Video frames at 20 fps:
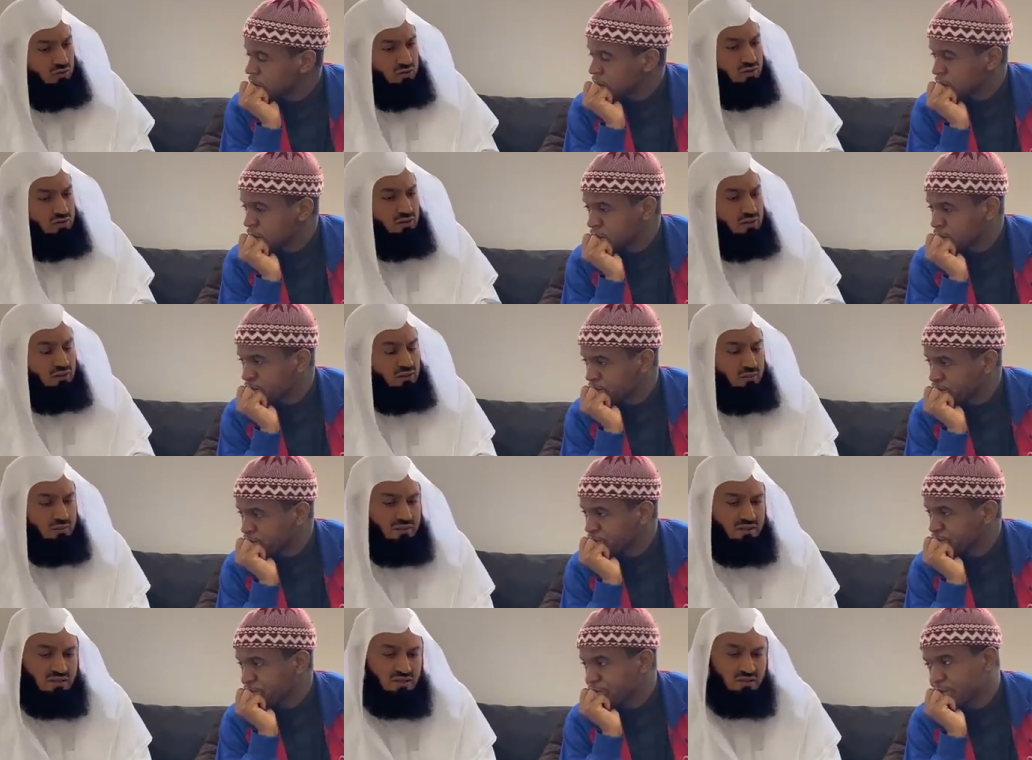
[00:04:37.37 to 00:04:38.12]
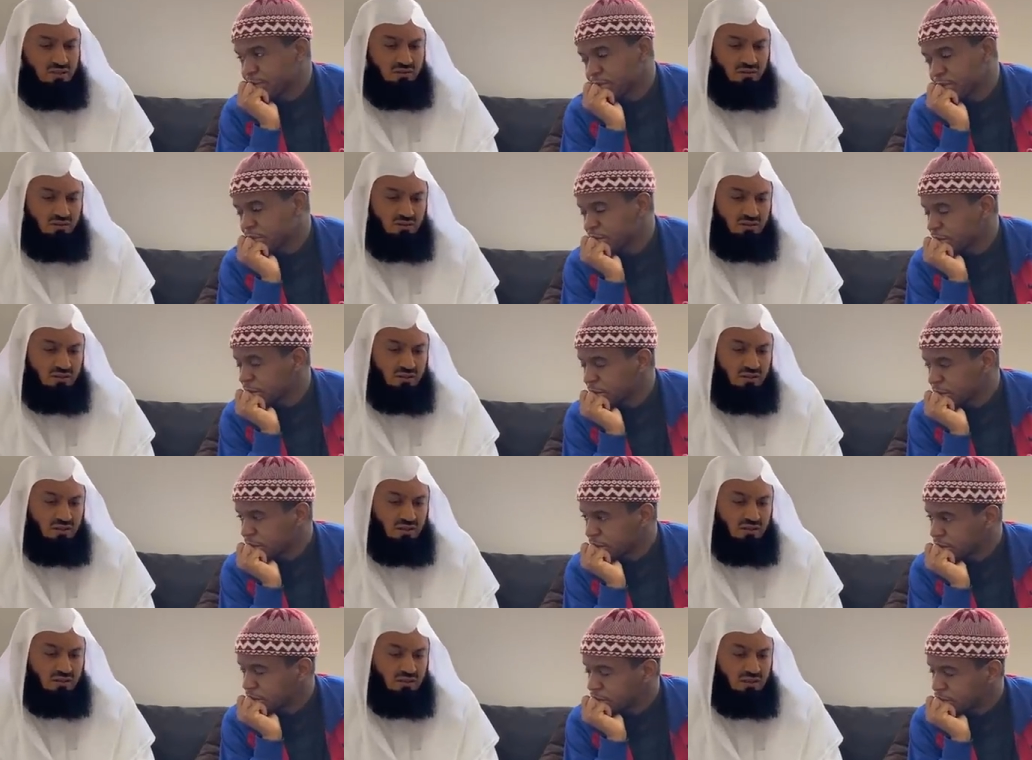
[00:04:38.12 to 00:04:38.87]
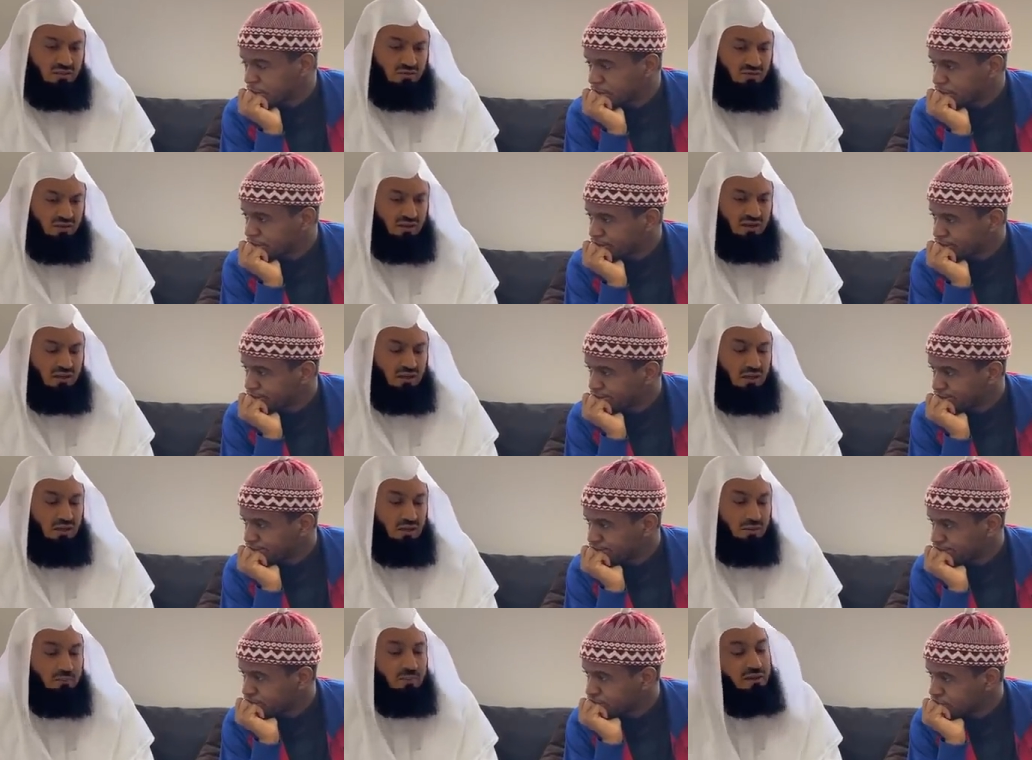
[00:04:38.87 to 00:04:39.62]
Speaker 1: order to get the message across, and it's it's very
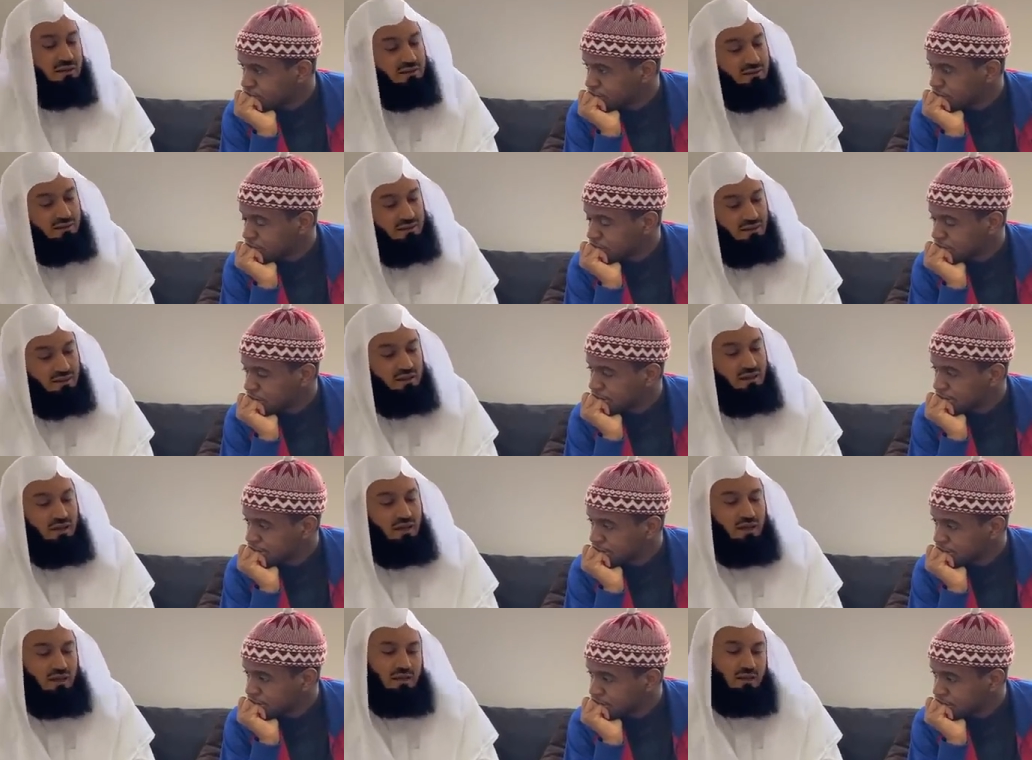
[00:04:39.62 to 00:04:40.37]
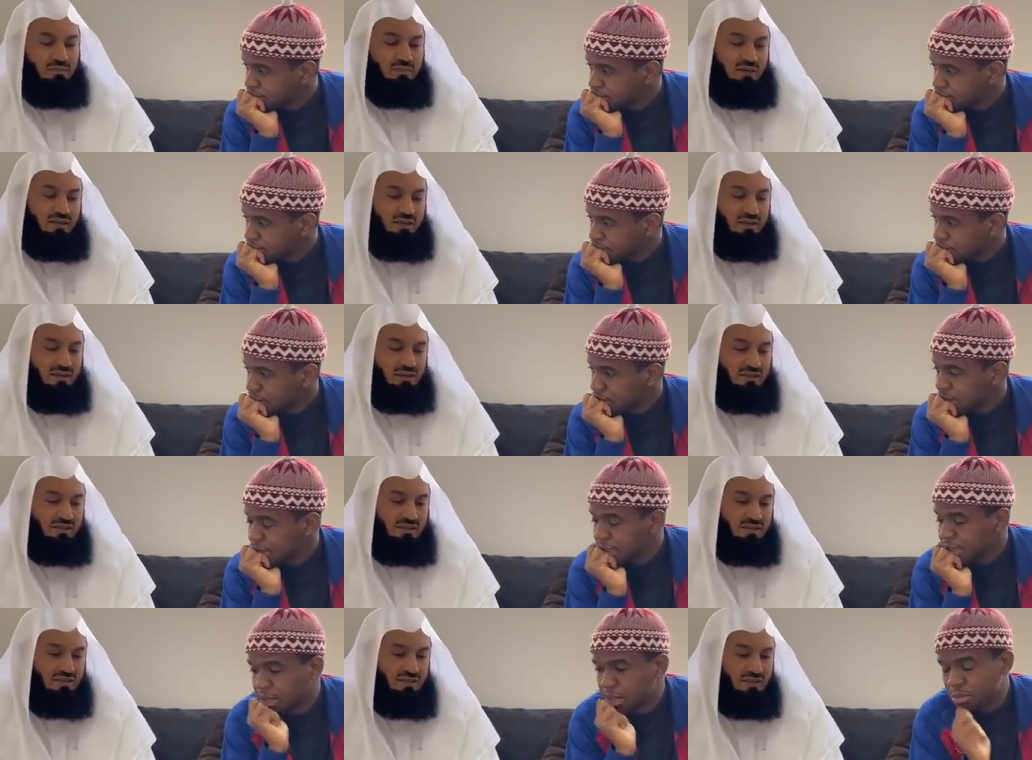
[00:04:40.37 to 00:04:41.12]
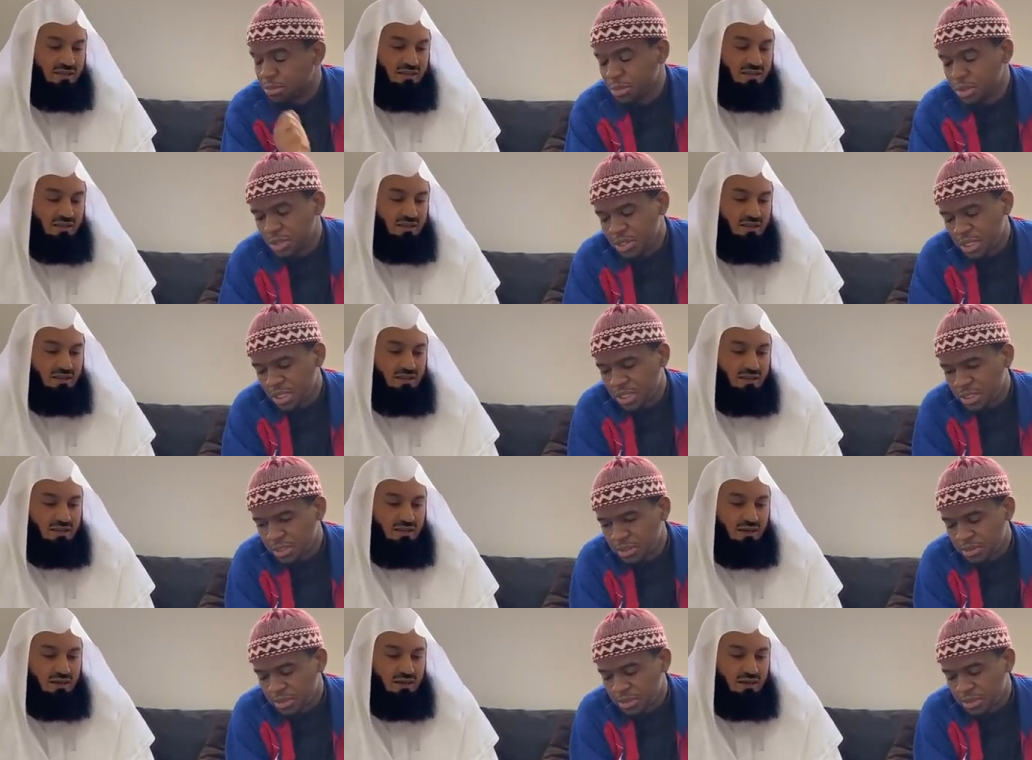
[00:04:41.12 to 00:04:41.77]
clear, but Allah make it easy.